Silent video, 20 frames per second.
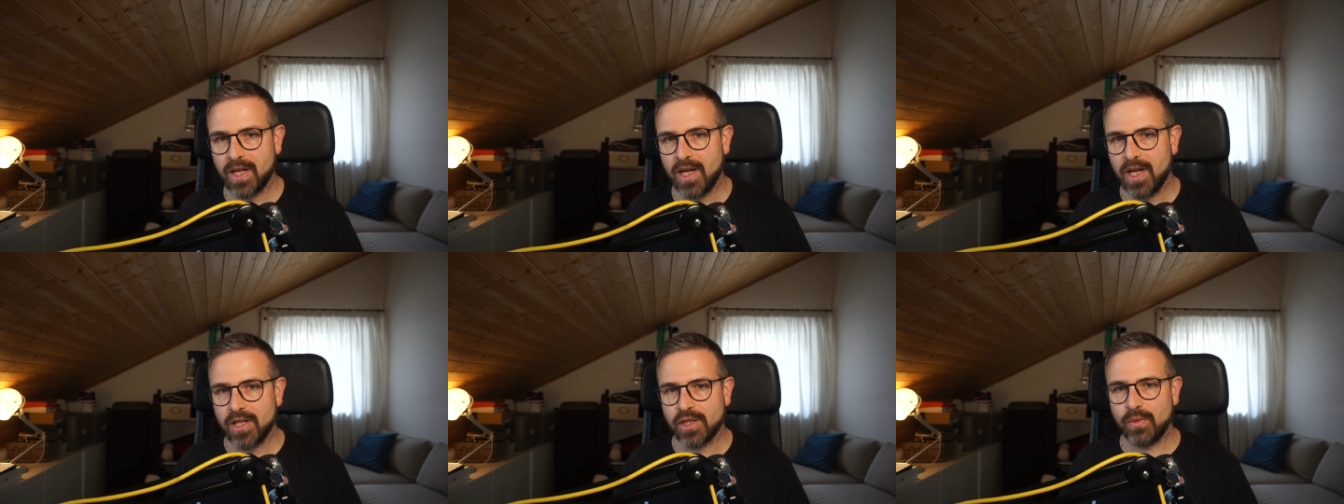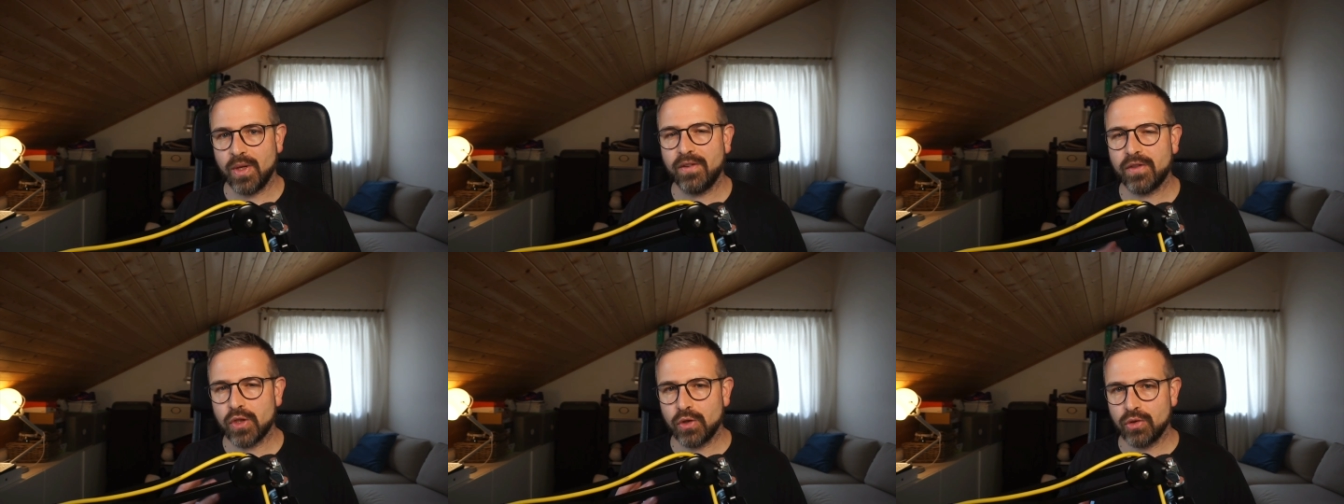So
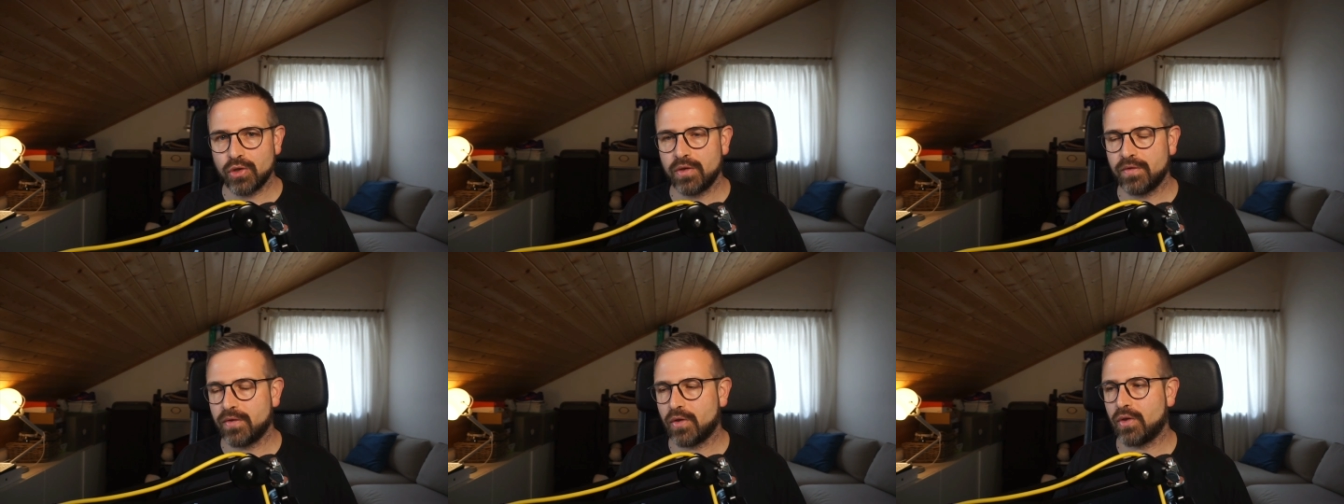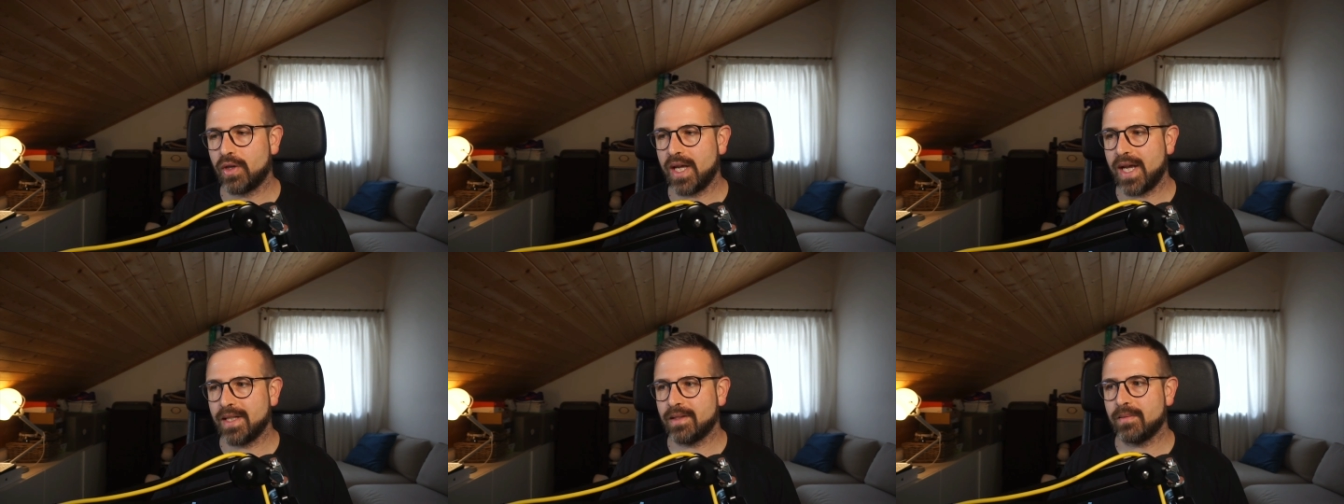we have solutions
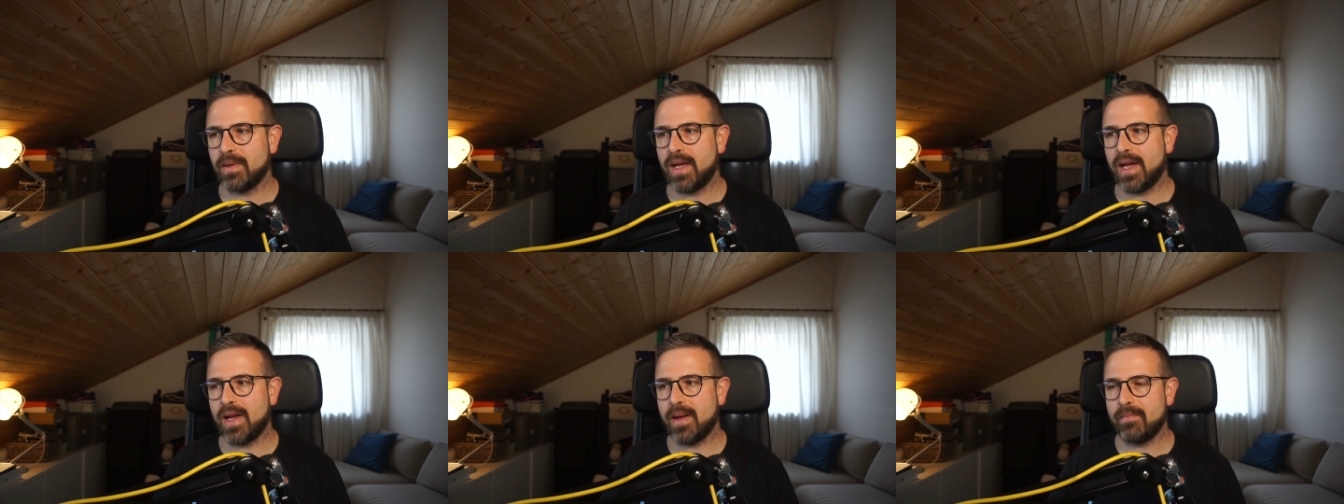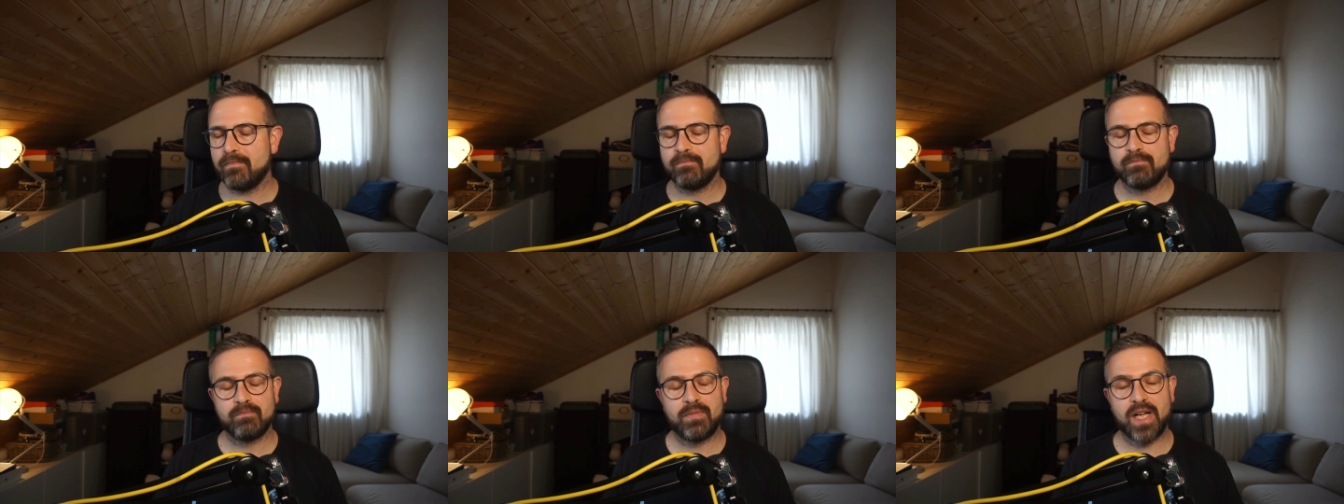for that,
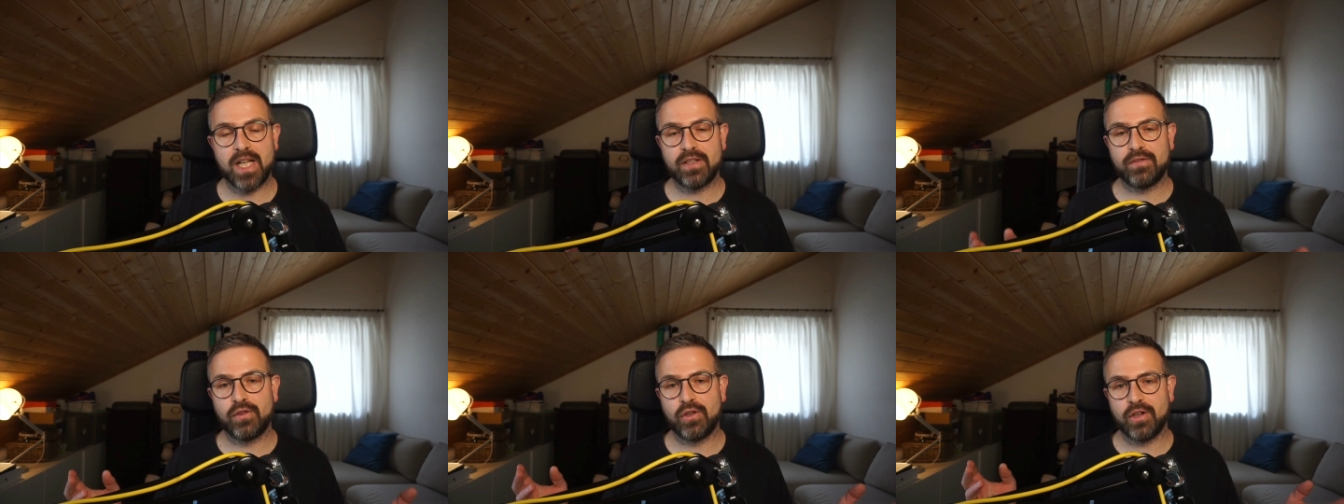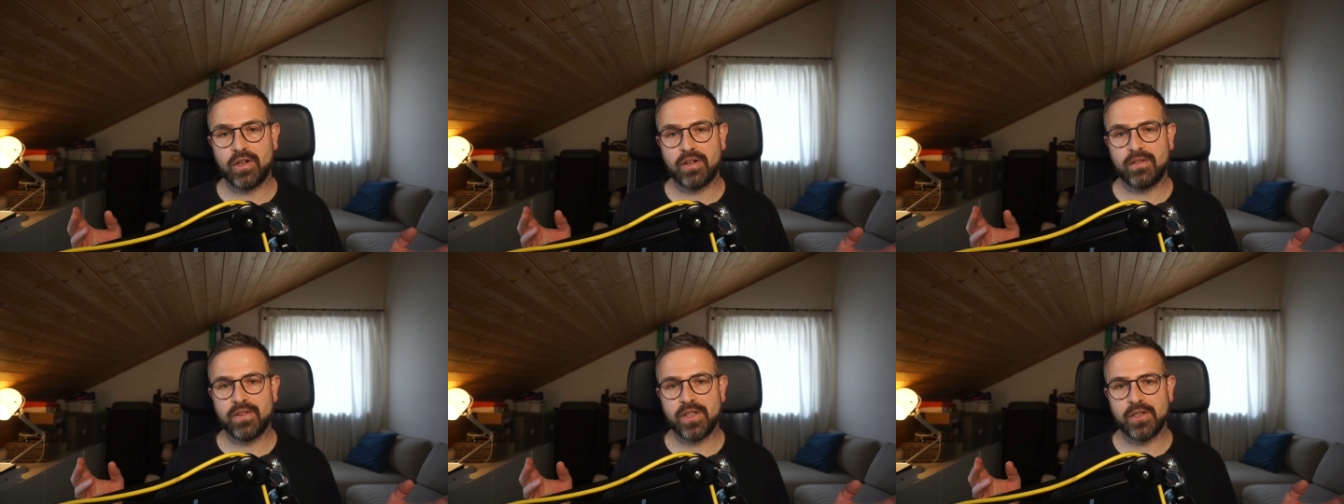um, but that's for
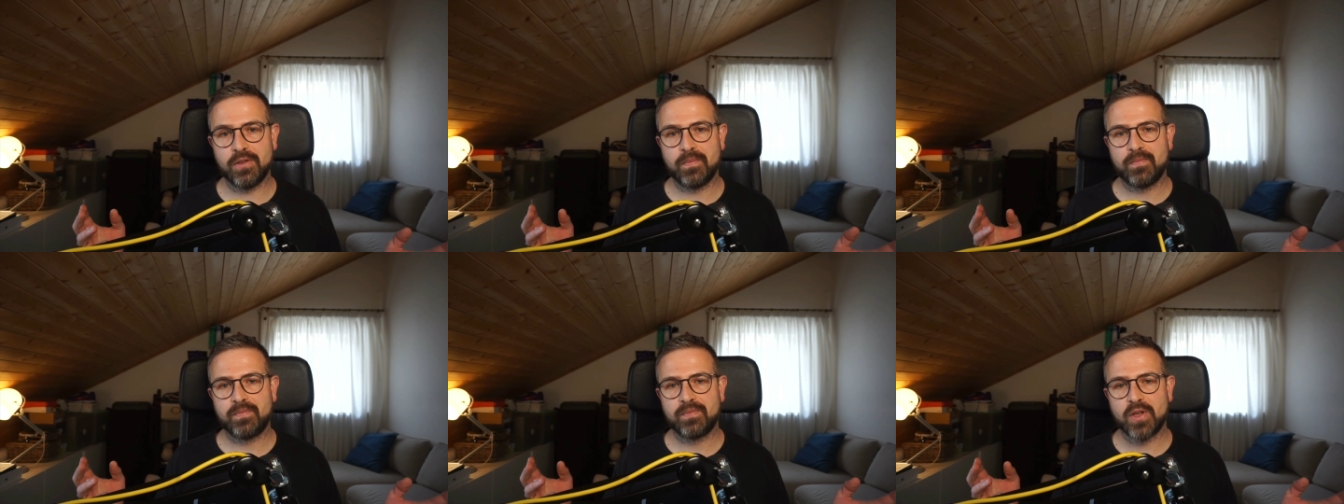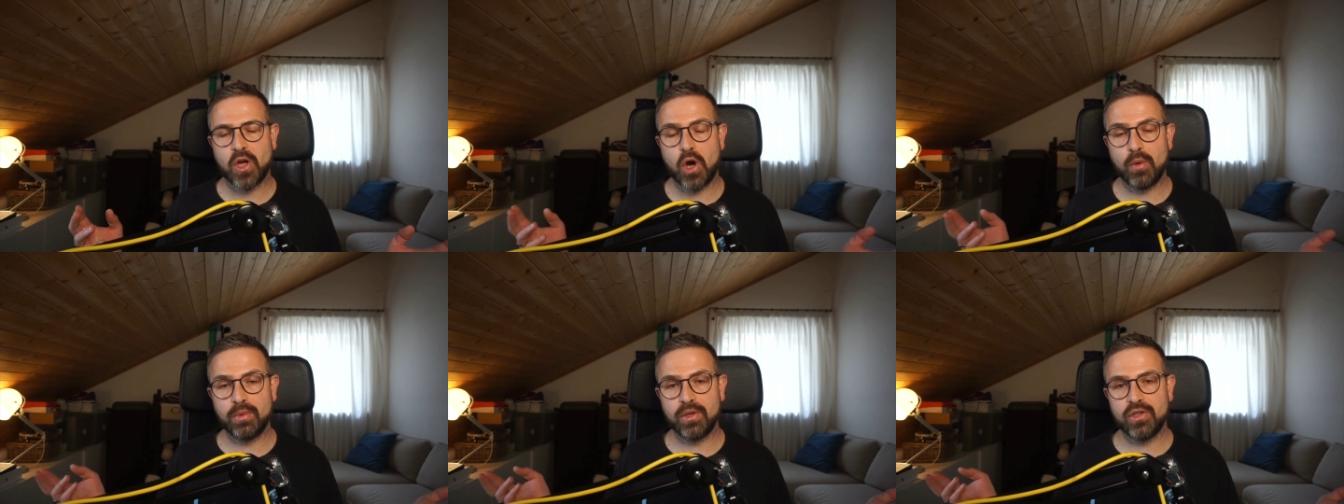another video.
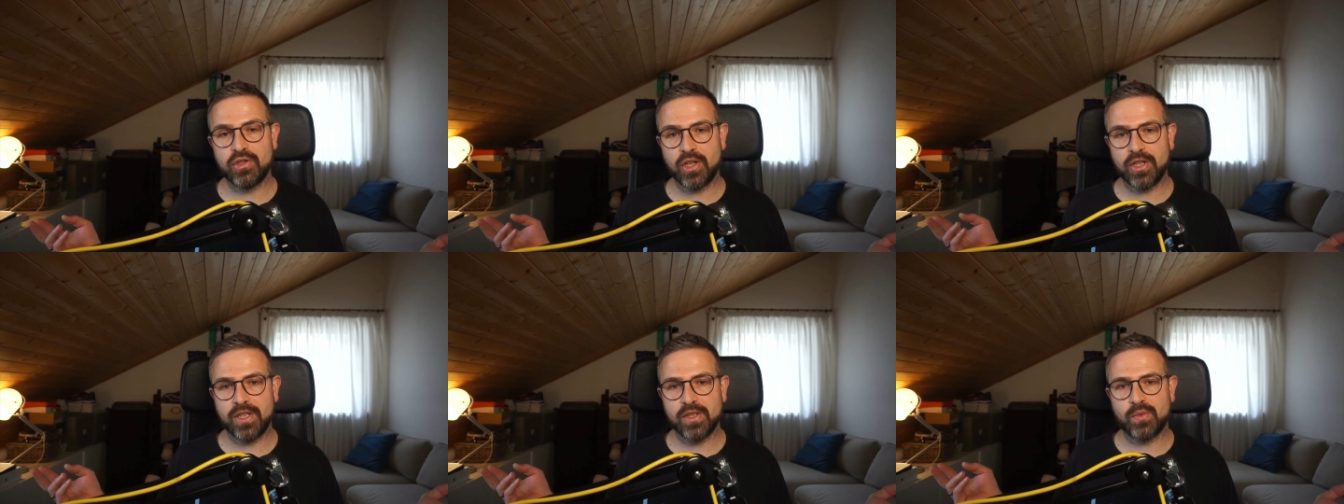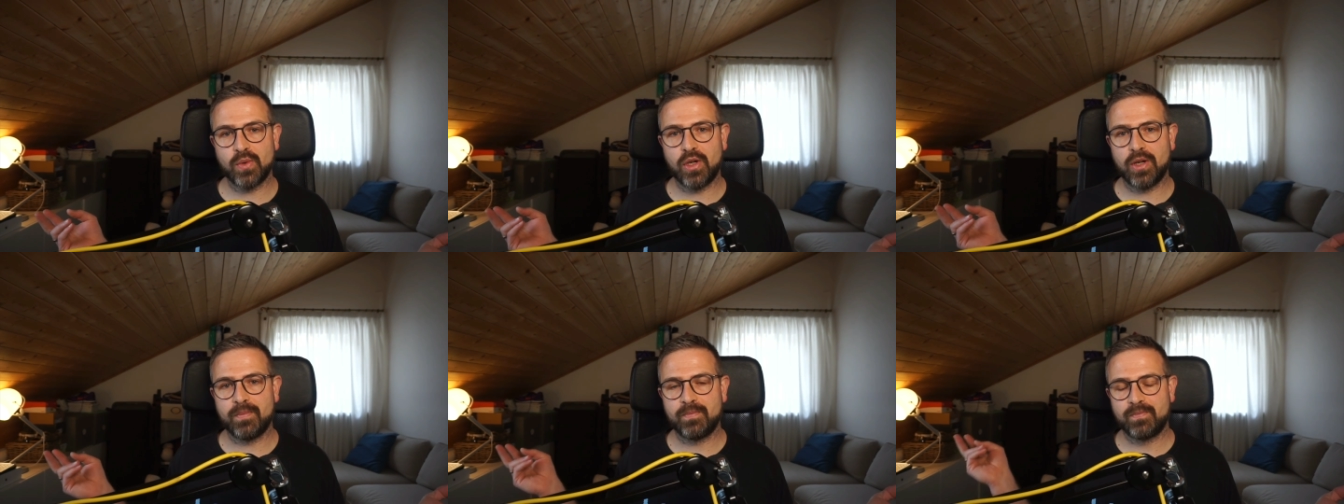Hope you enjoyed this
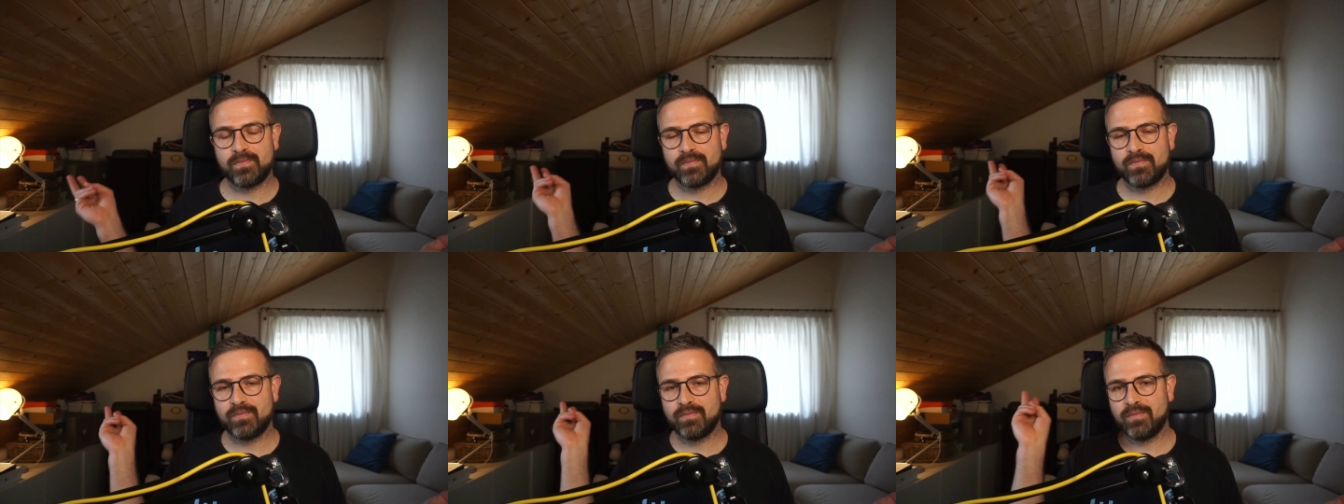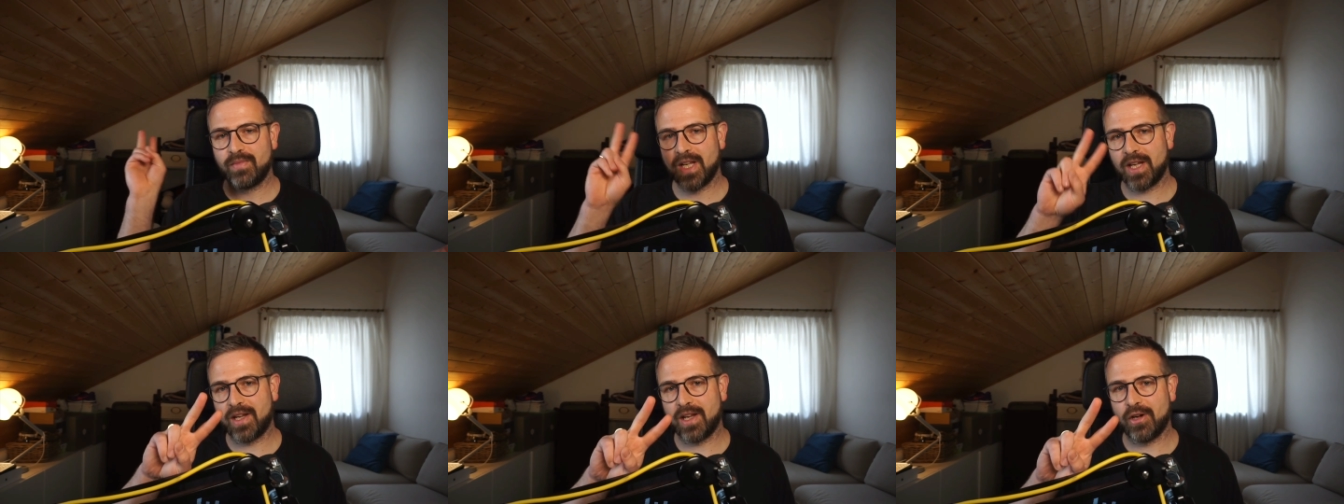one.
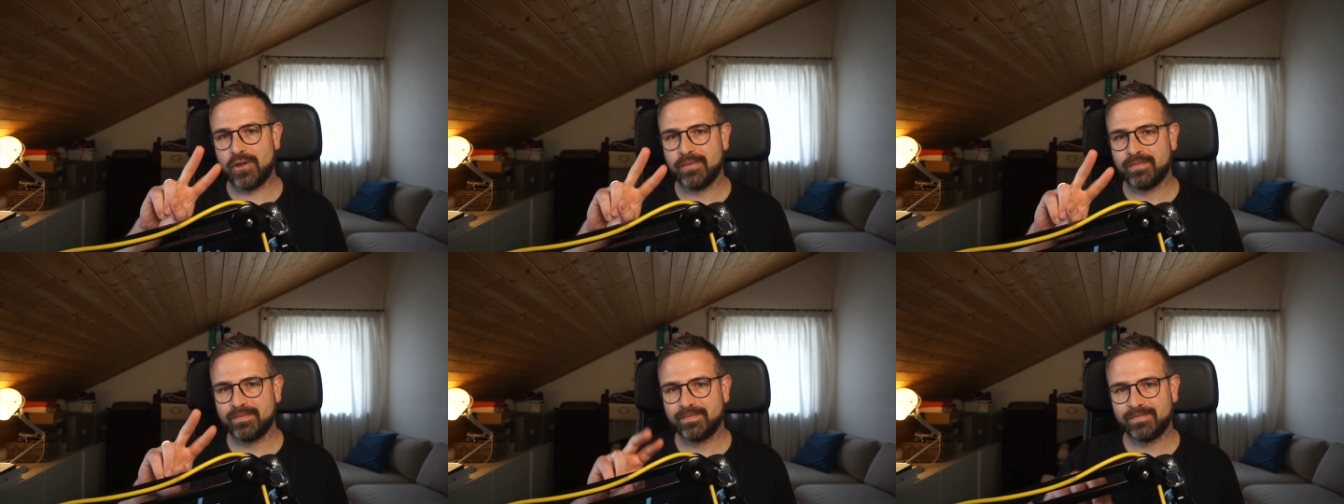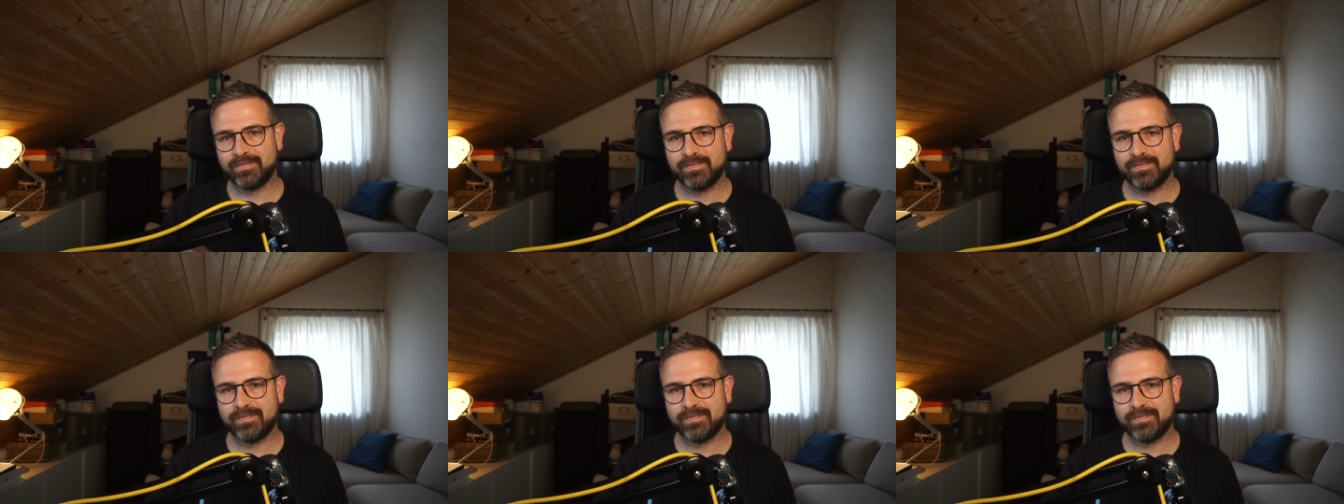Take care.